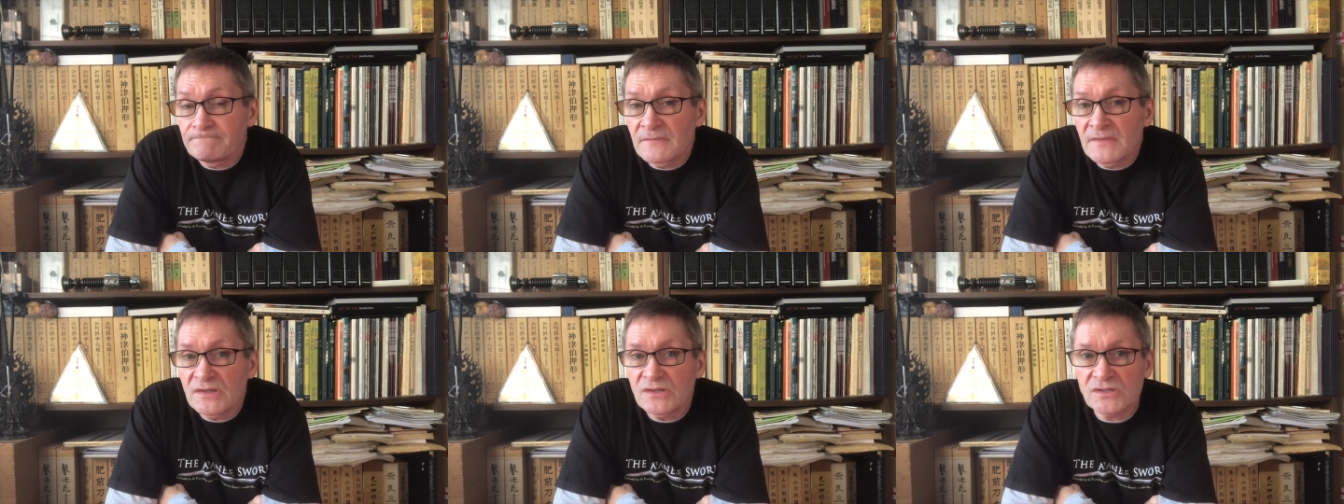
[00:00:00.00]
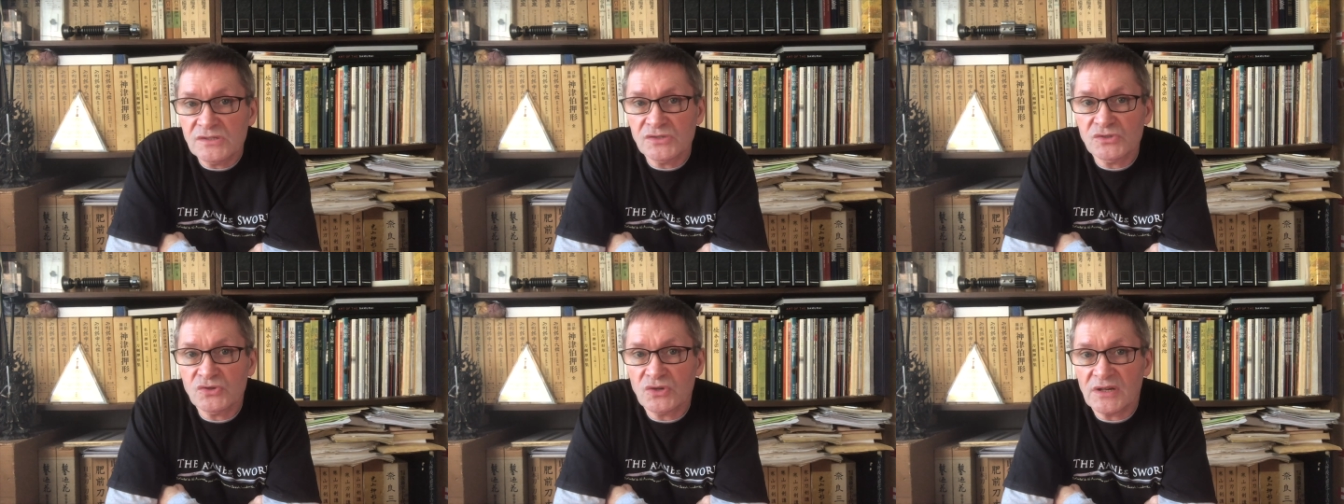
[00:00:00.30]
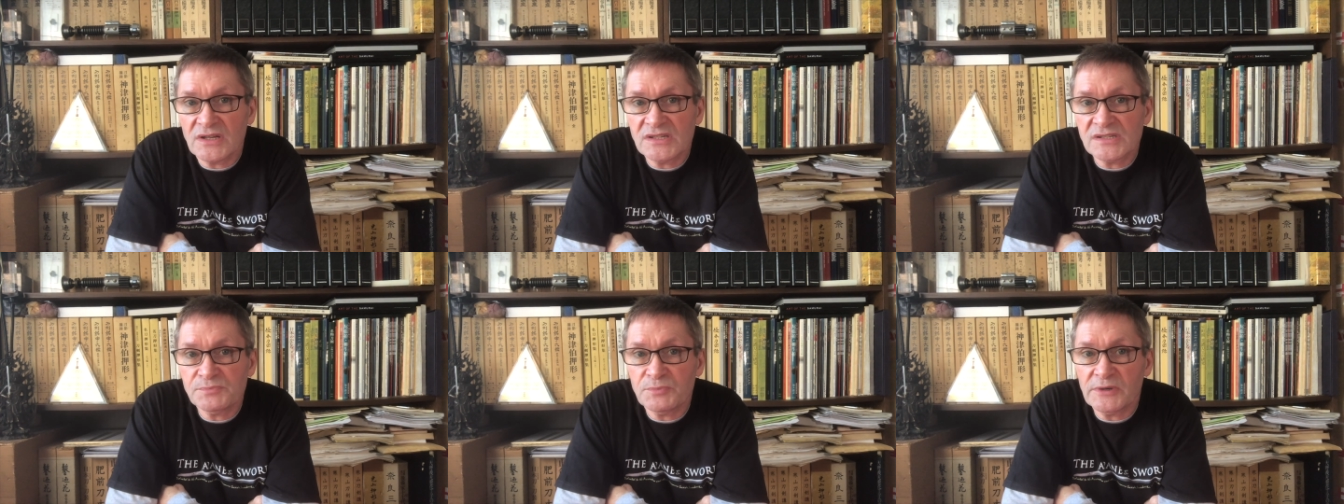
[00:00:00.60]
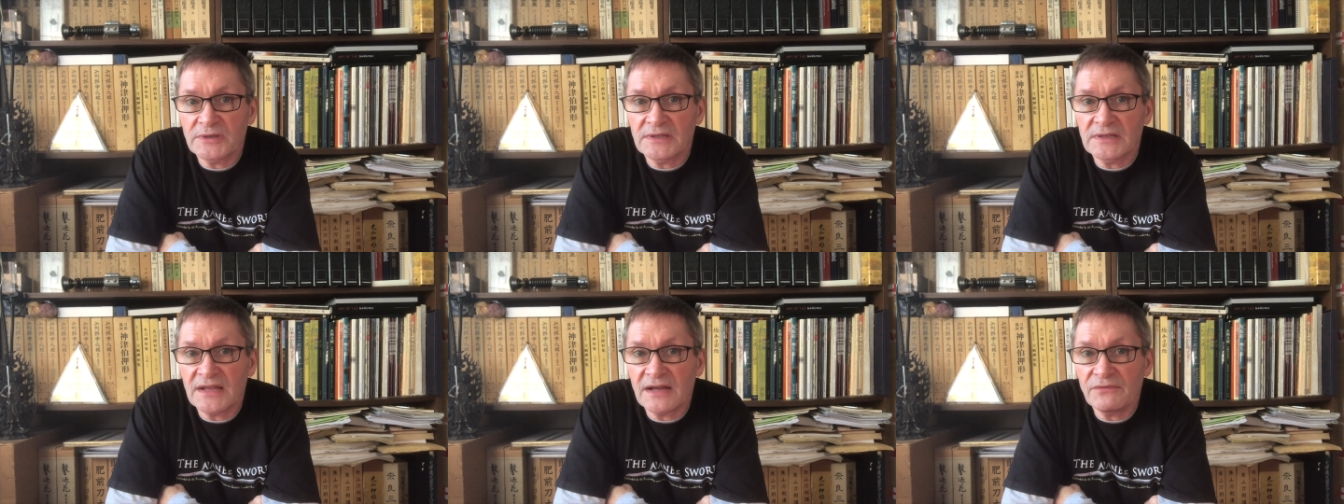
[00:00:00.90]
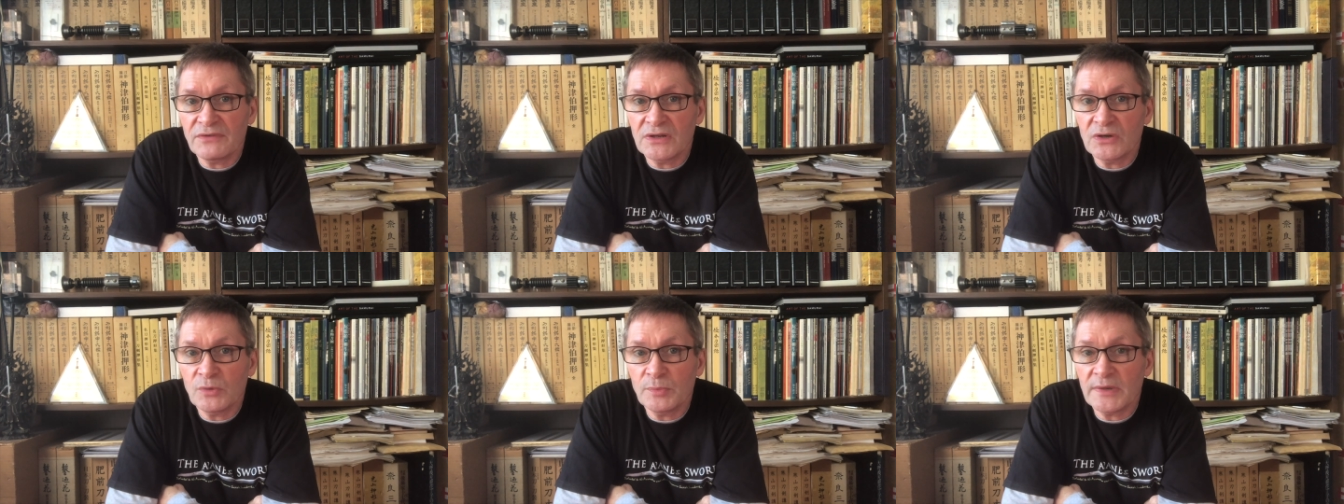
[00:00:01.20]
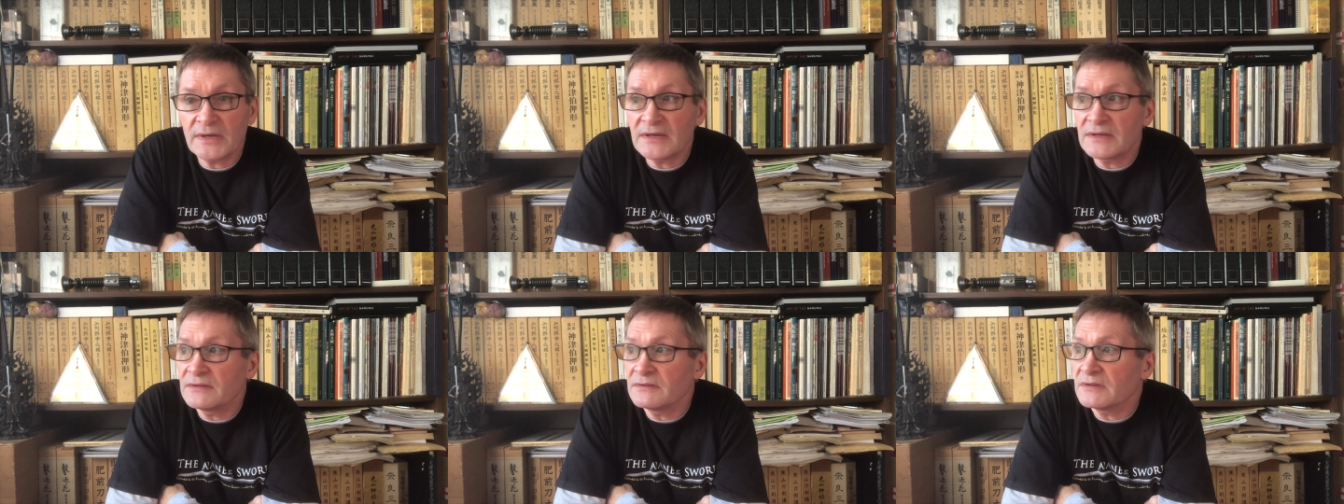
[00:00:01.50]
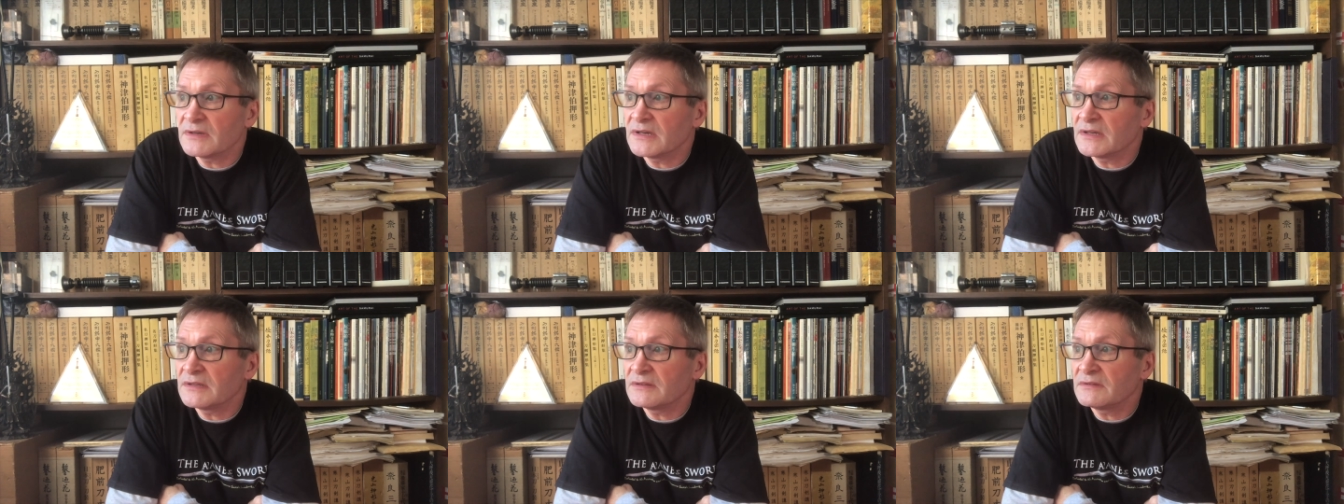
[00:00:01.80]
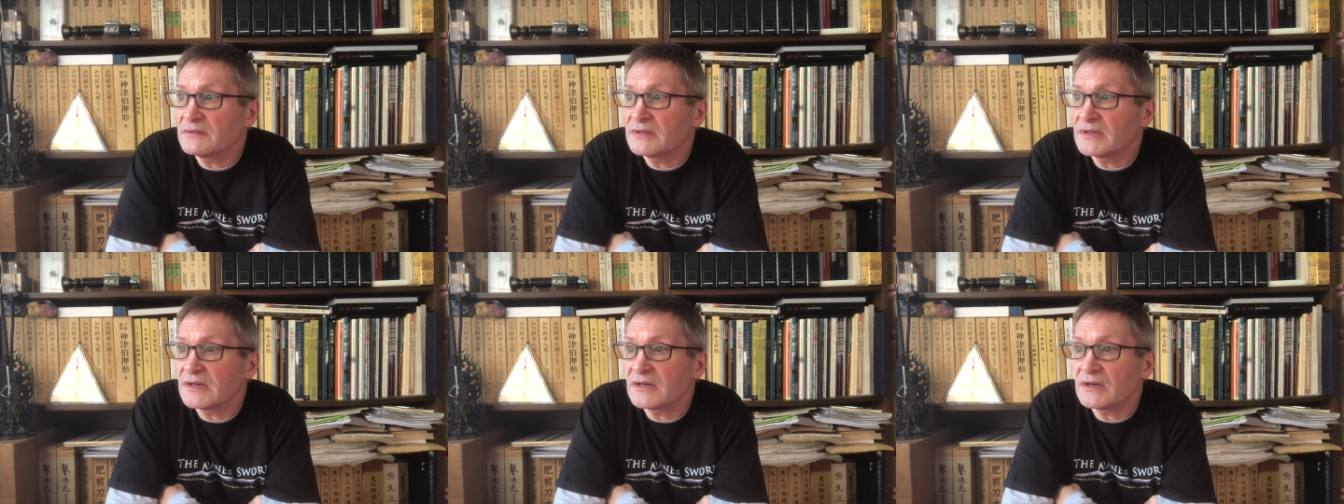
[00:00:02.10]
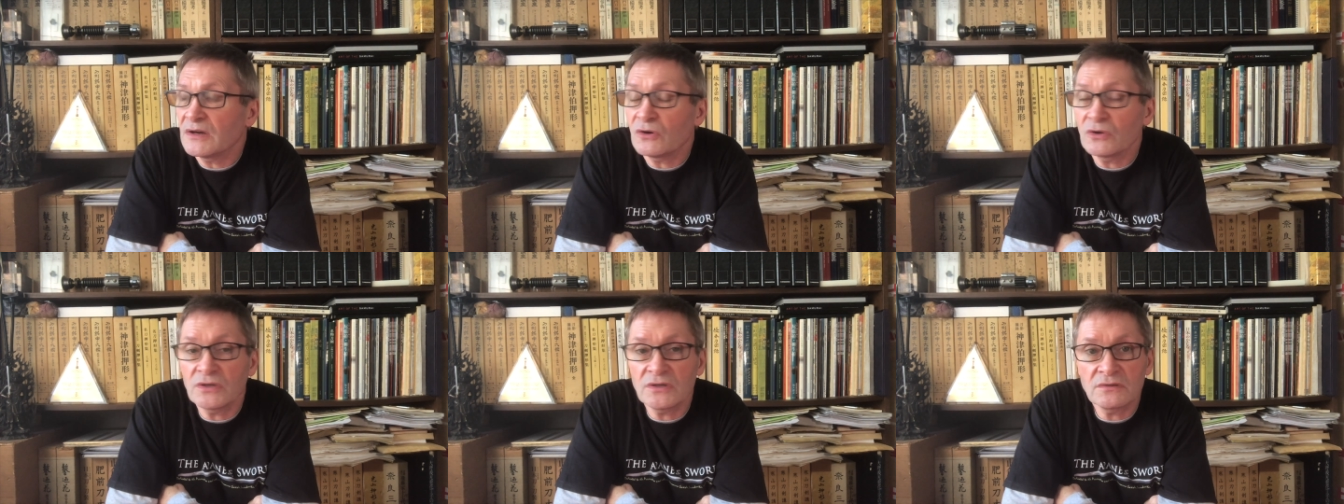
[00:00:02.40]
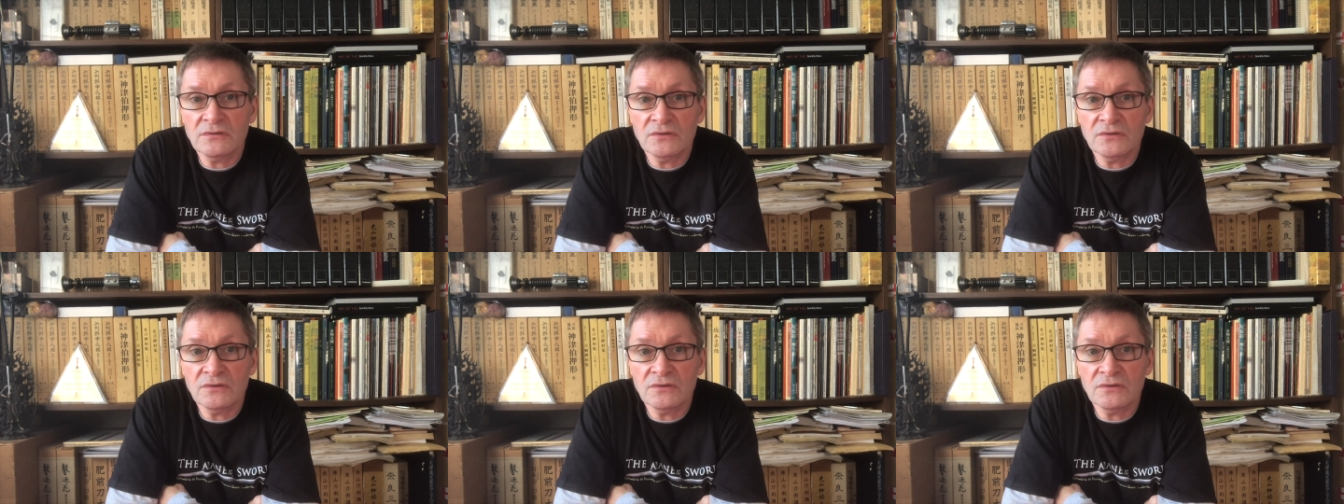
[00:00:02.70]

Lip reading: just try and spread the love a little bit and honour